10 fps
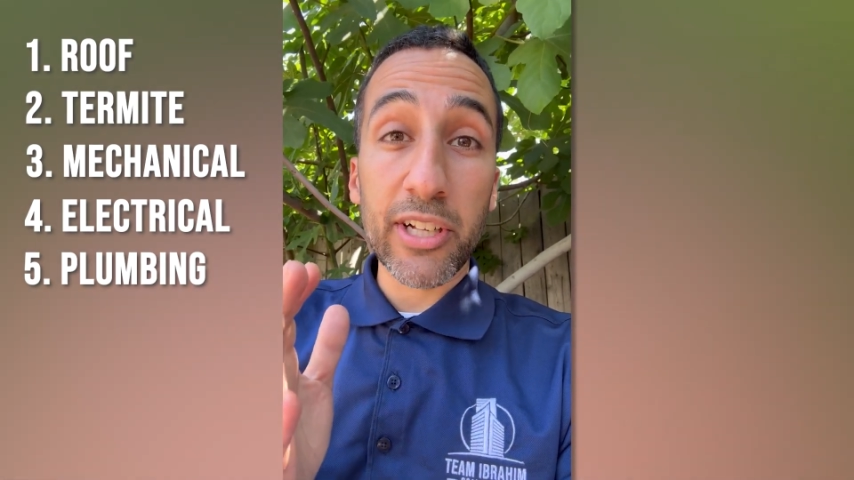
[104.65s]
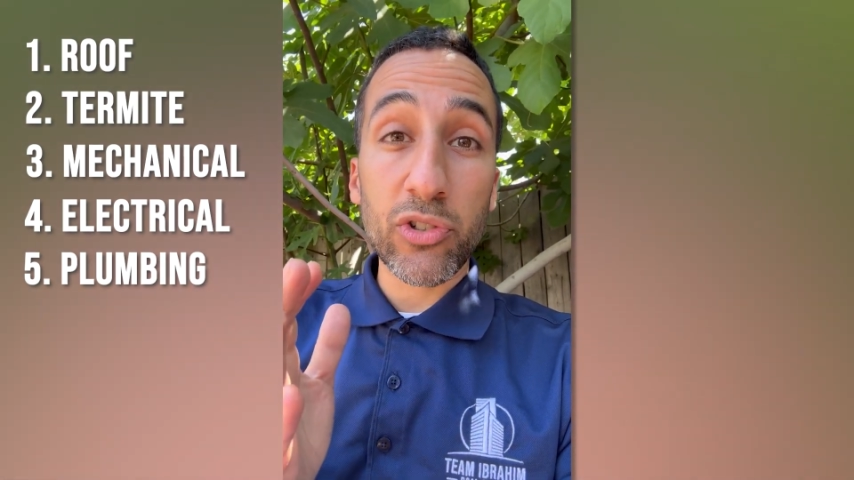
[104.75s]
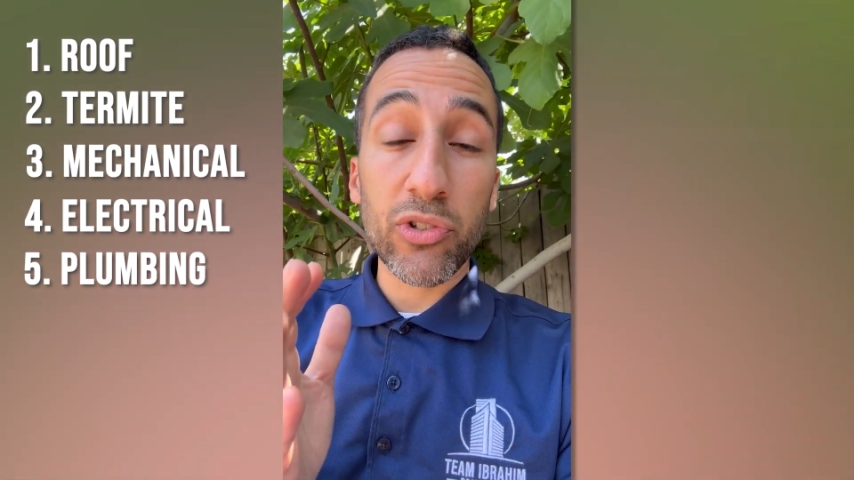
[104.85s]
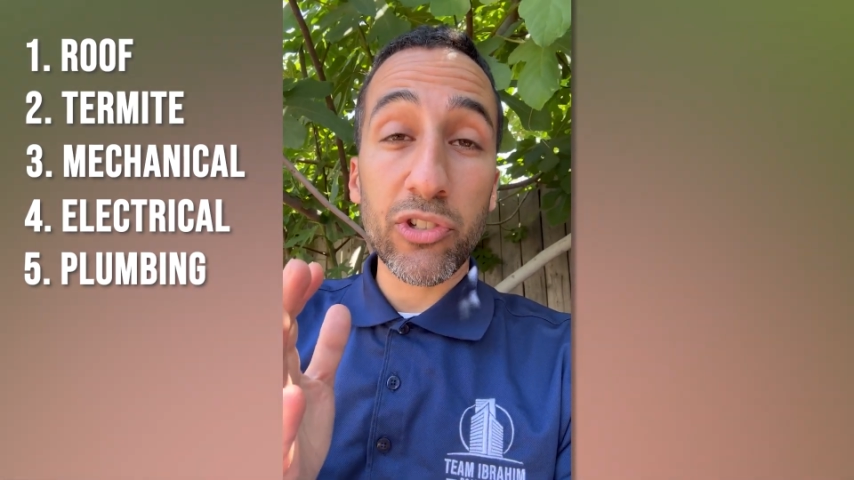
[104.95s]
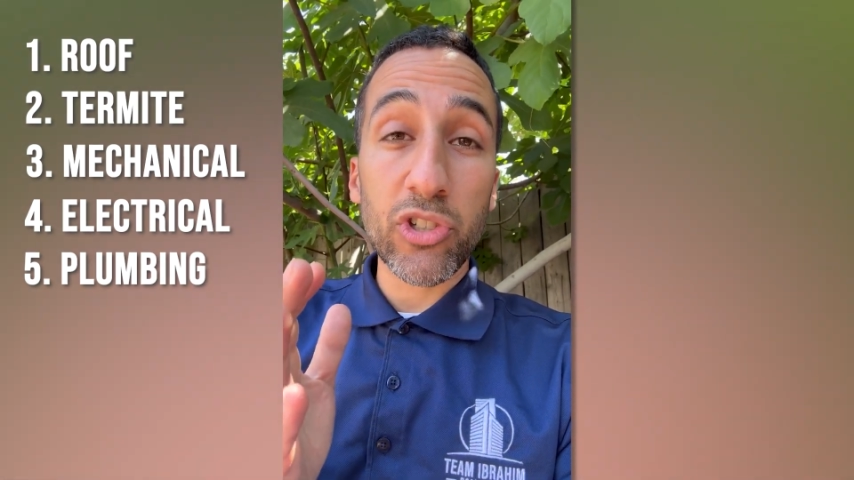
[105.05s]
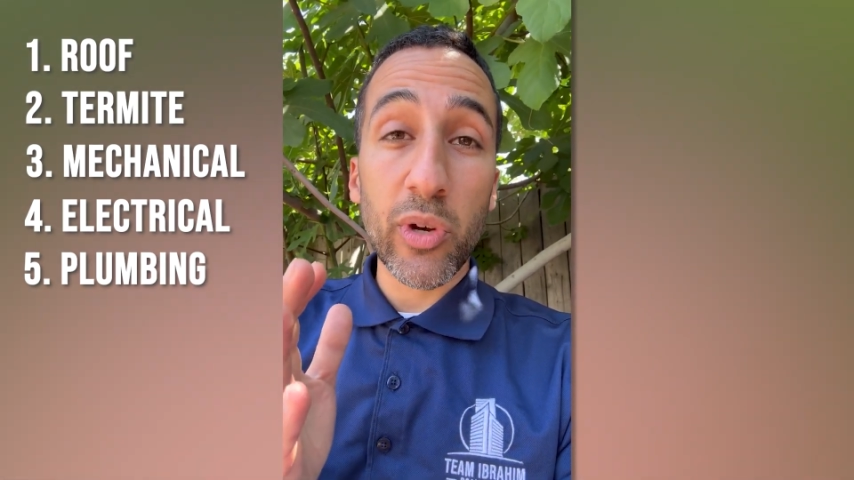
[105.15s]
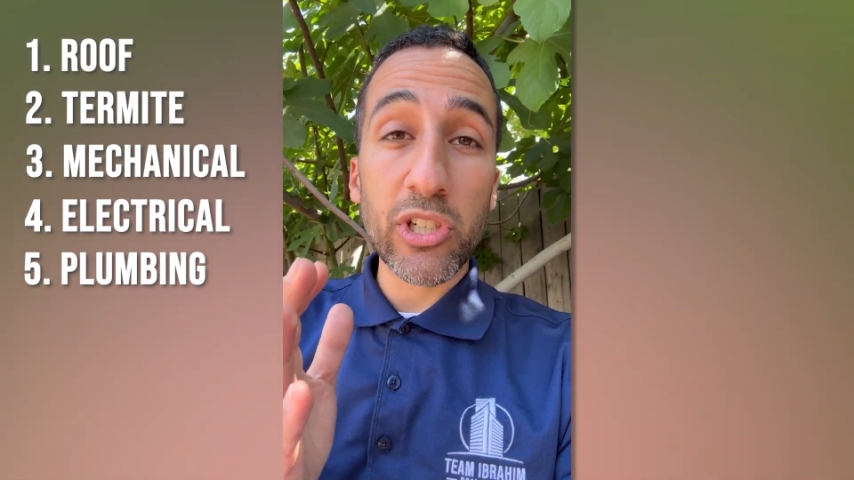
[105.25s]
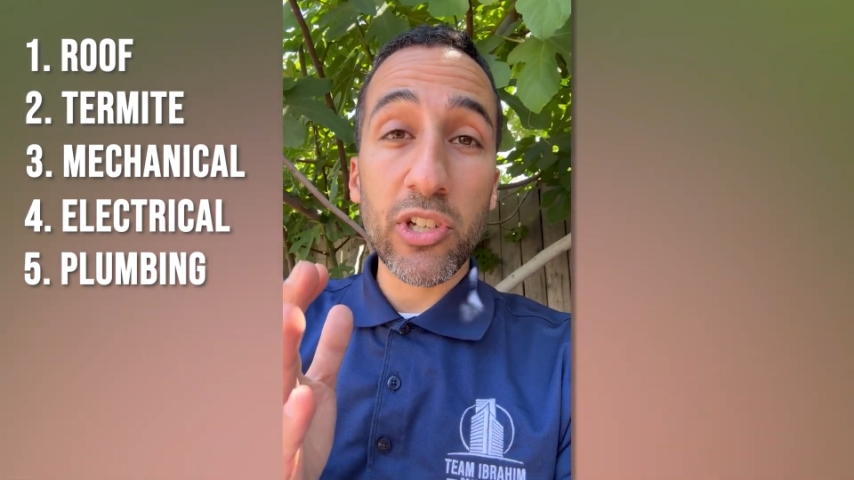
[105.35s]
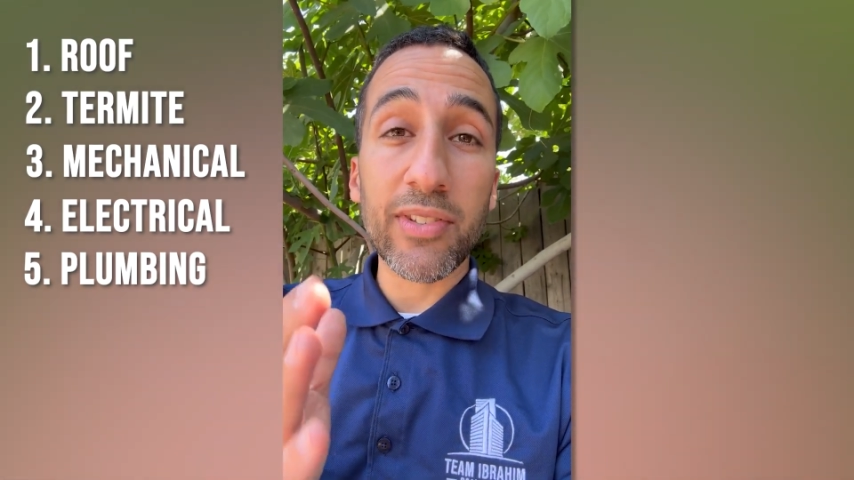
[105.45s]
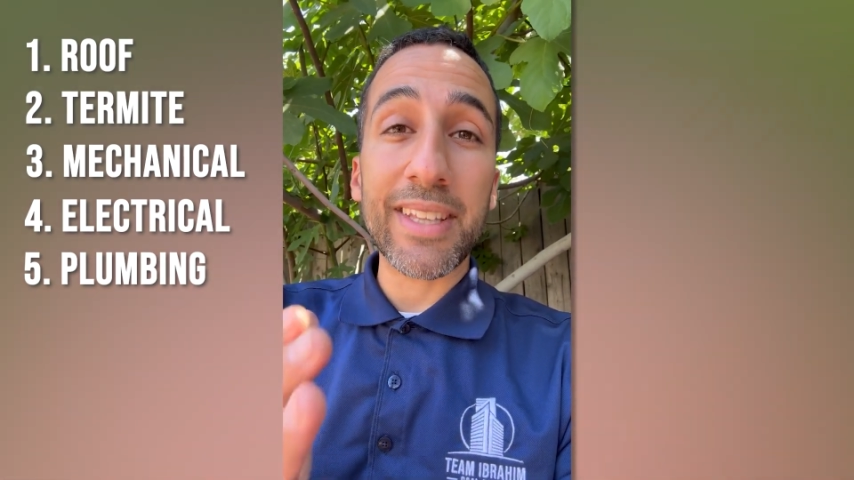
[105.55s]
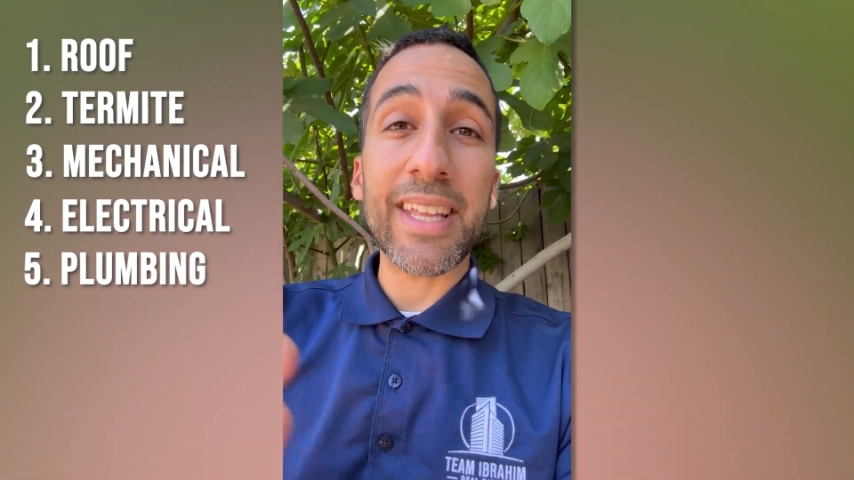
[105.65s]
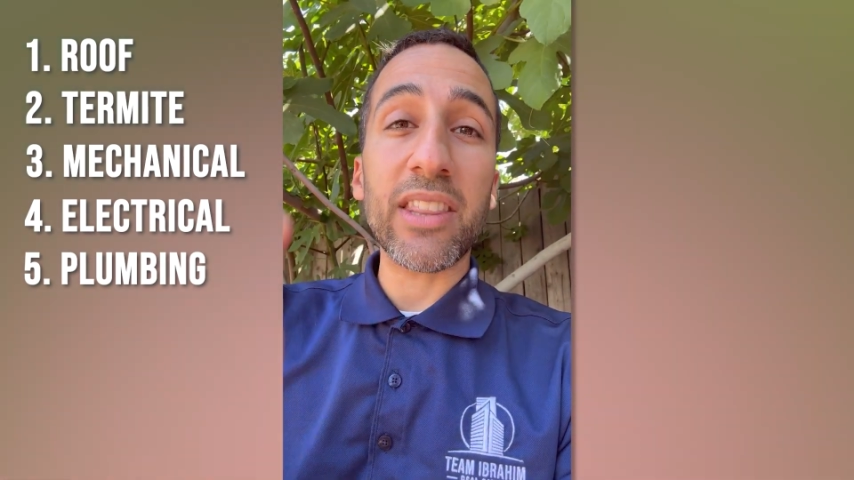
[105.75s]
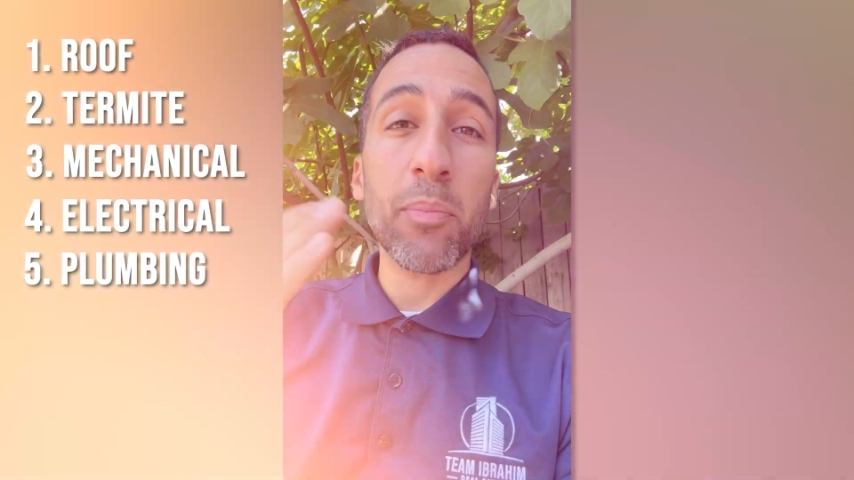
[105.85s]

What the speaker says: electrical situation is. And then